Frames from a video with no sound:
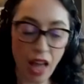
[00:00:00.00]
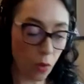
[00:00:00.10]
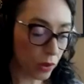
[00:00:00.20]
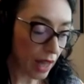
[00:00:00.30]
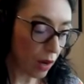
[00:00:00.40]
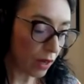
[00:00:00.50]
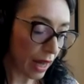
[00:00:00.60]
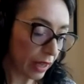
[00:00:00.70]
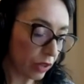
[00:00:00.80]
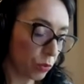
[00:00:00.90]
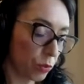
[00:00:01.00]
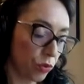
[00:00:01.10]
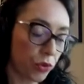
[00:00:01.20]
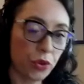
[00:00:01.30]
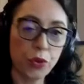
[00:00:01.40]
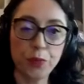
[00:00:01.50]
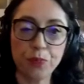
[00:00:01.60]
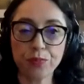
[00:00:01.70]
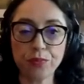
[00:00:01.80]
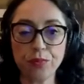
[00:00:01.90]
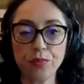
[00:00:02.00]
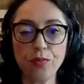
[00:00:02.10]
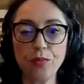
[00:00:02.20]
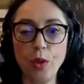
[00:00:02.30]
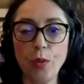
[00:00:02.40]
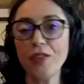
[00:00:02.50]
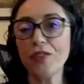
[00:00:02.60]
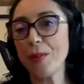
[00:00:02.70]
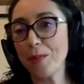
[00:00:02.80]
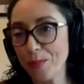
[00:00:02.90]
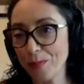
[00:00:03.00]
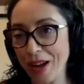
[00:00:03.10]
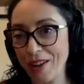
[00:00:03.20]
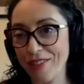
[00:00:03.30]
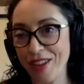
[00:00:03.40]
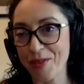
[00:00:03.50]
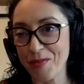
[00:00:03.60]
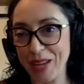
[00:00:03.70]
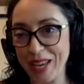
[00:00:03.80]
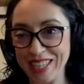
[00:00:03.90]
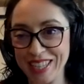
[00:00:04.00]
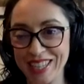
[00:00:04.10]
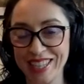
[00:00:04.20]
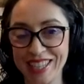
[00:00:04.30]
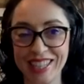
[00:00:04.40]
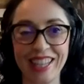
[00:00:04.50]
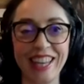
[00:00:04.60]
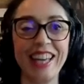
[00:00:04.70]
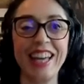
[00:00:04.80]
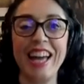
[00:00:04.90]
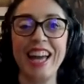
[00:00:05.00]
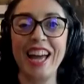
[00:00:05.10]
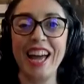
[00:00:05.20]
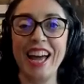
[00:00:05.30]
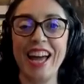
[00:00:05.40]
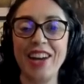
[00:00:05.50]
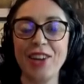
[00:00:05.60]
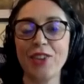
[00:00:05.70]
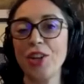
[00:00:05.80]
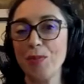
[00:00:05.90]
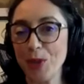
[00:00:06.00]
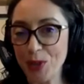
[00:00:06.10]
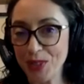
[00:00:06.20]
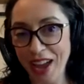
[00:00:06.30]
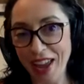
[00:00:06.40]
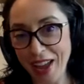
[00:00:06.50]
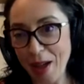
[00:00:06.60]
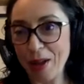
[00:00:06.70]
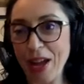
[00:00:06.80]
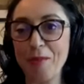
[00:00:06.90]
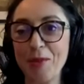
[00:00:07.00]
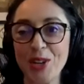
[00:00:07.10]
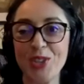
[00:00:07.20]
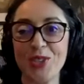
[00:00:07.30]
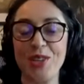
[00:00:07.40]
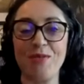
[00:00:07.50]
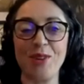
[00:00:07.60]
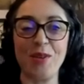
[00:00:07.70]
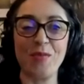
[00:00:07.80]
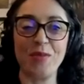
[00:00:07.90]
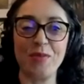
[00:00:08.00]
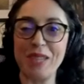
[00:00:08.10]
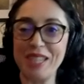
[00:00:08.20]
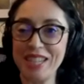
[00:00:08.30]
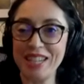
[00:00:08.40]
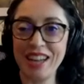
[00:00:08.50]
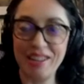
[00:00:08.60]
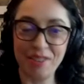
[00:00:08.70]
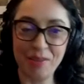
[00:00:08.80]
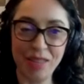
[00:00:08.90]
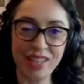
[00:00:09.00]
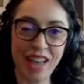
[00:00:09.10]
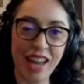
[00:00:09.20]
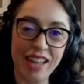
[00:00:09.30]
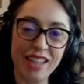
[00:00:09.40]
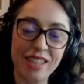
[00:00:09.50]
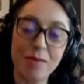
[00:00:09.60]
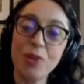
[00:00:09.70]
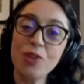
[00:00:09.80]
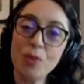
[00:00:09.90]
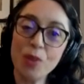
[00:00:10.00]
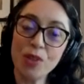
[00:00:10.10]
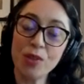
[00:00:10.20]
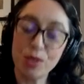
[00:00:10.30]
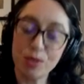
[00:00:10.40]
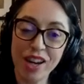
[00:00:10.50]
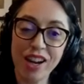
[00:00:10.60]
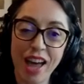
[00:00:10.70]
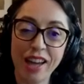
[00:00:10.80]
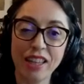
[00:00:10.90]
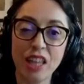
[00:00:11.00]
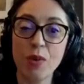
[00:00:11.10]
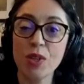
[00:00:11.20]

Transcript: I would now like to move to one of the, my favorite places in Sicily, uh, not only because I, come originally from Messina, from these islands, but also because I was very lucky that I